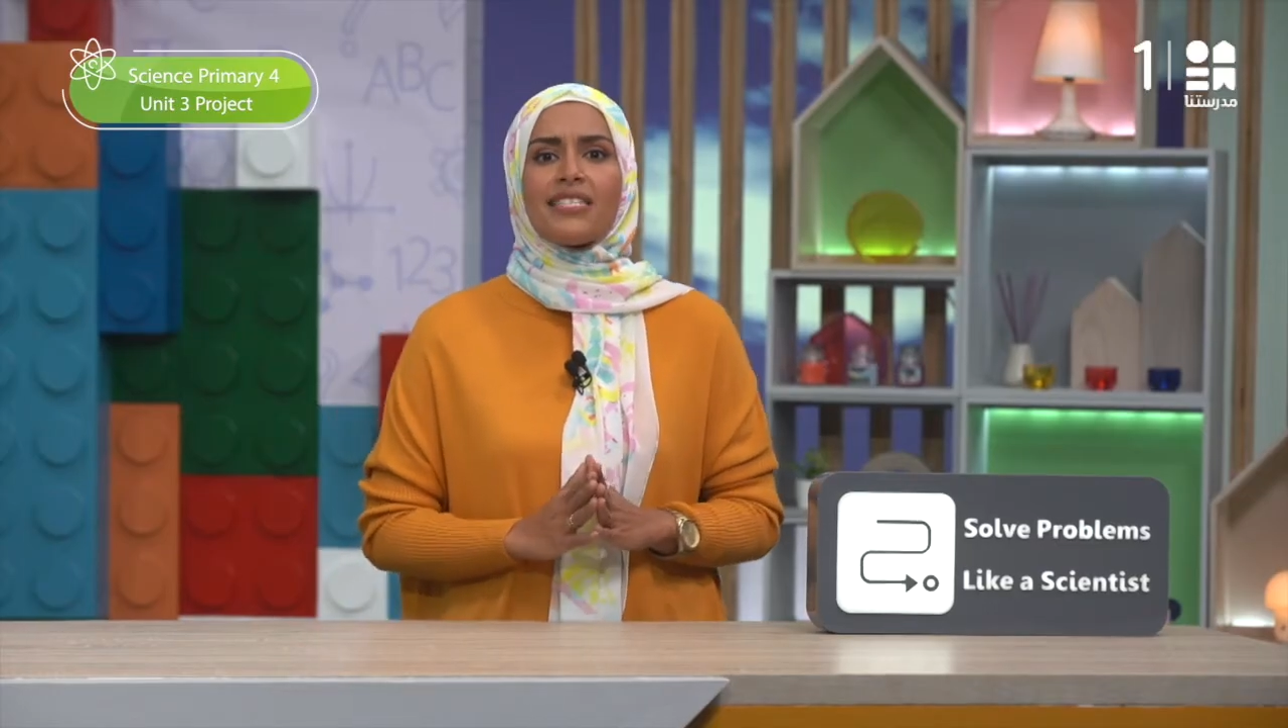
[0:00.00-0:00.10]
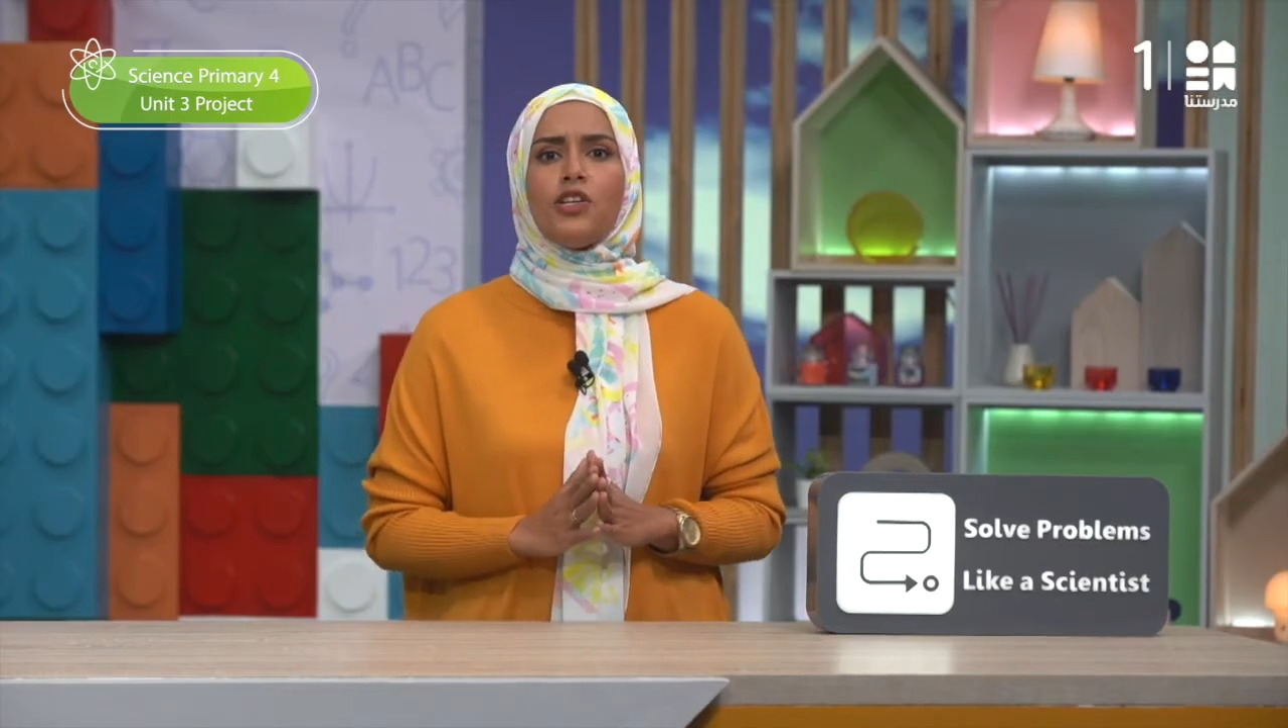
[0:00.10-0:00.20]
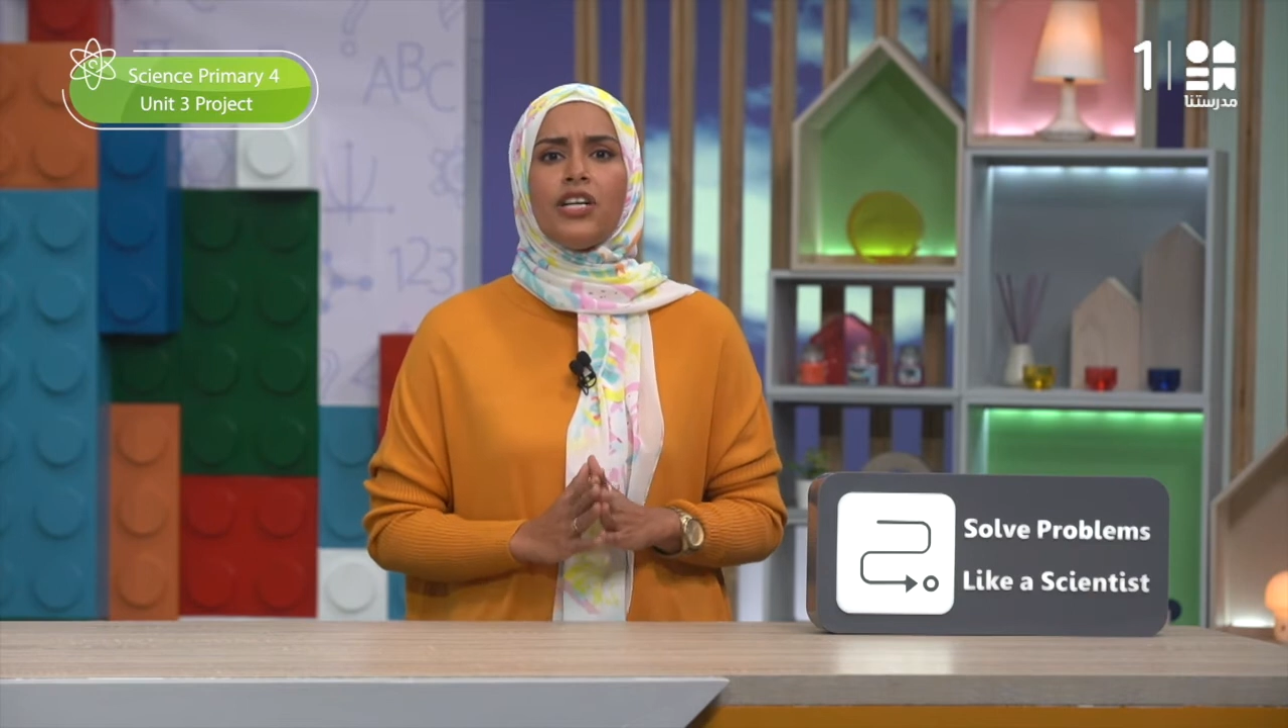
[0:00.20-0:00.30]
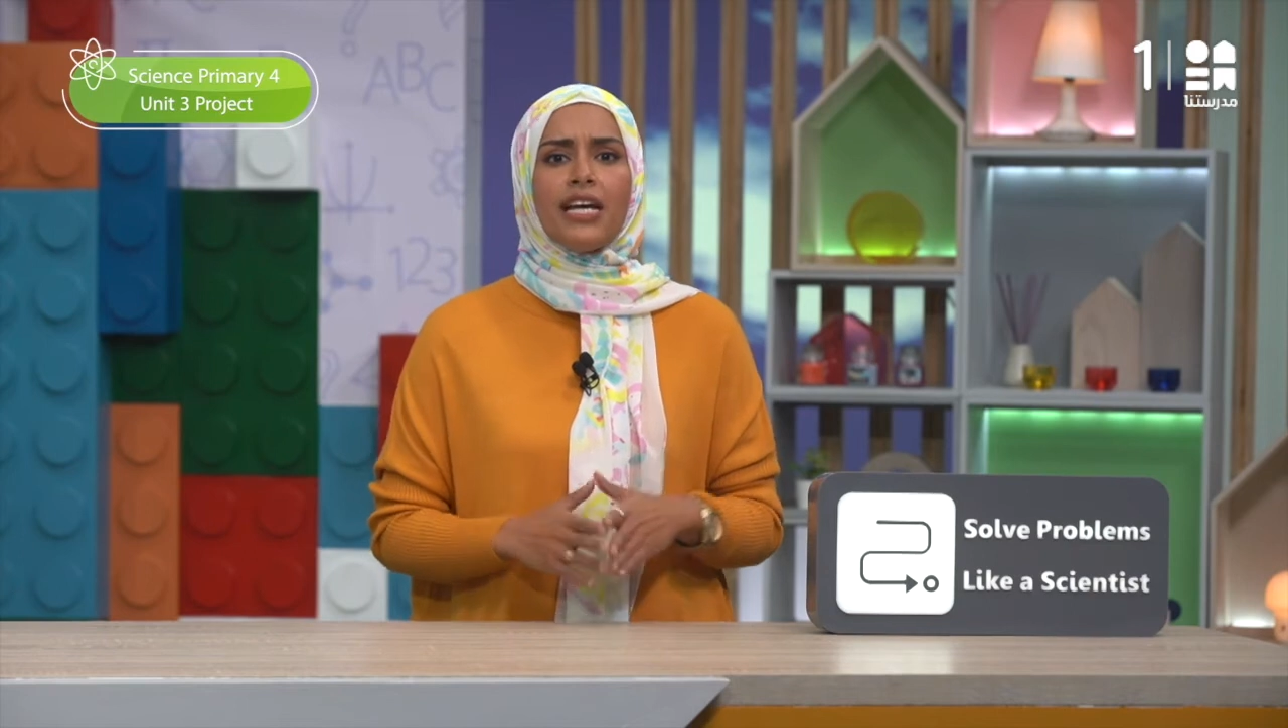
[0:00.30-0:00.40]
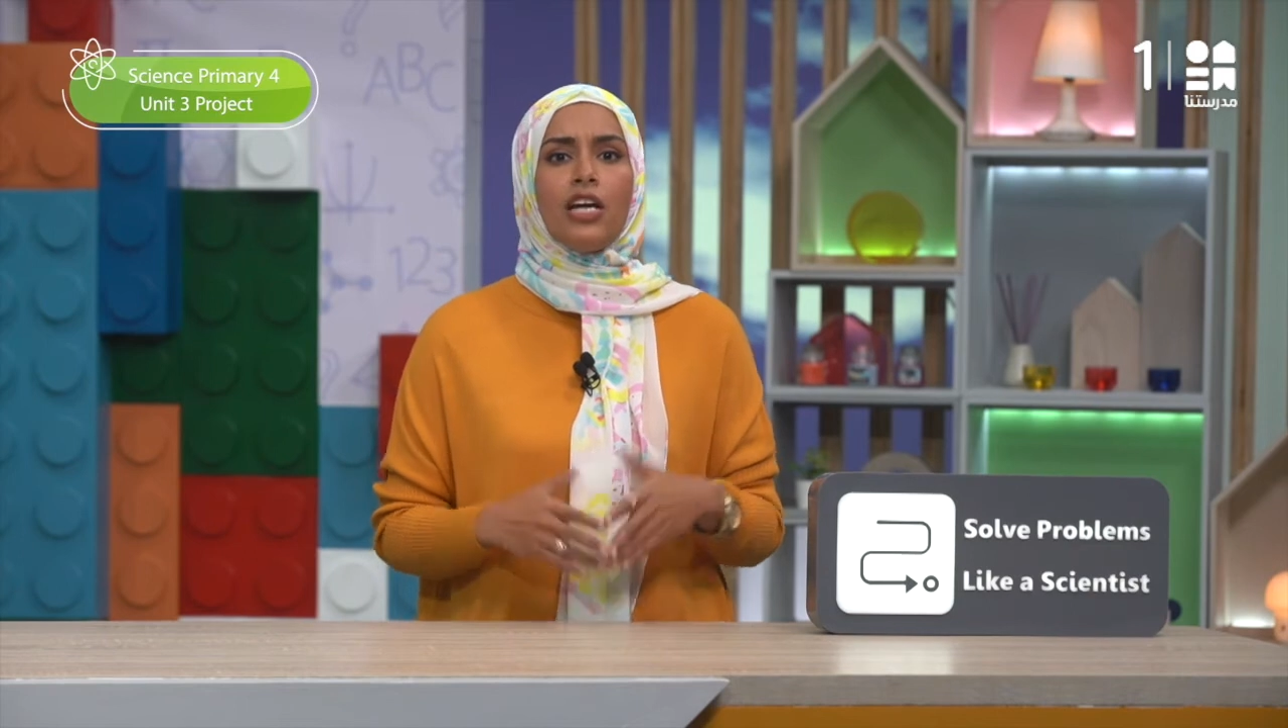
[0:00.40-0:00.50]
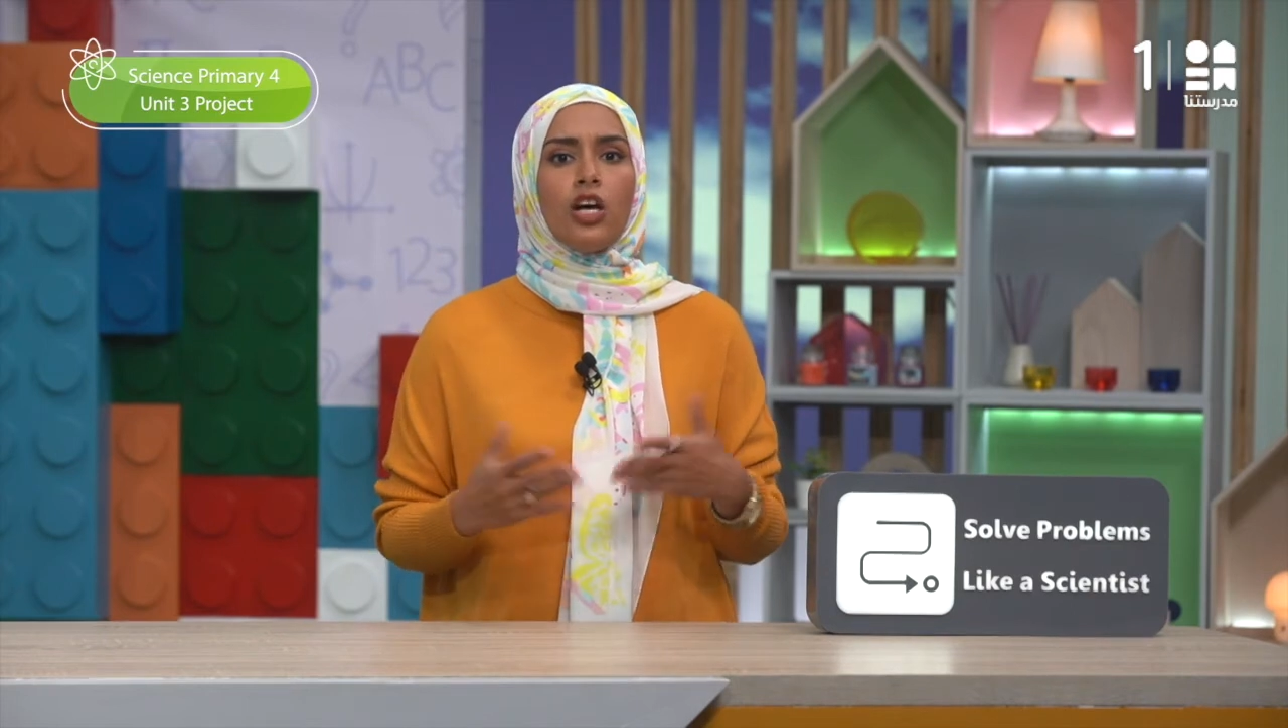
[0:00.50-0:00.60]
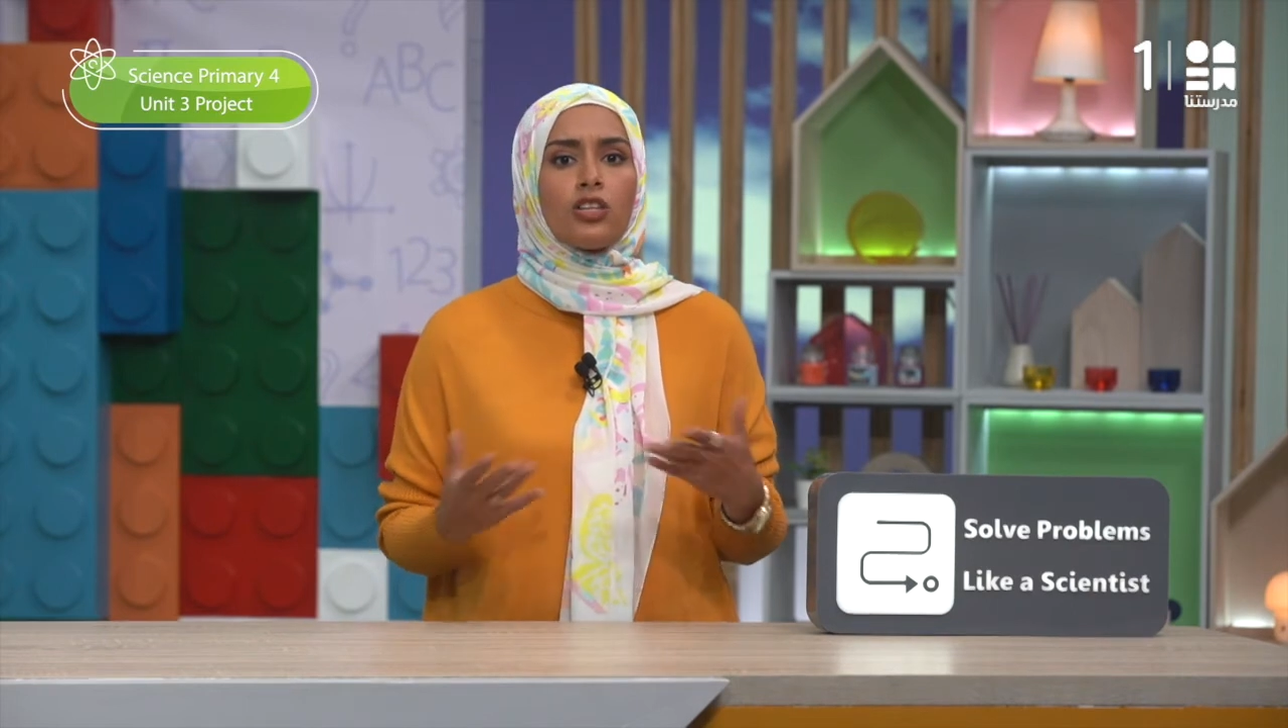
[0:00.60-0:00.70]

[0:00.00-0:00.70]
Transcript: learn a lot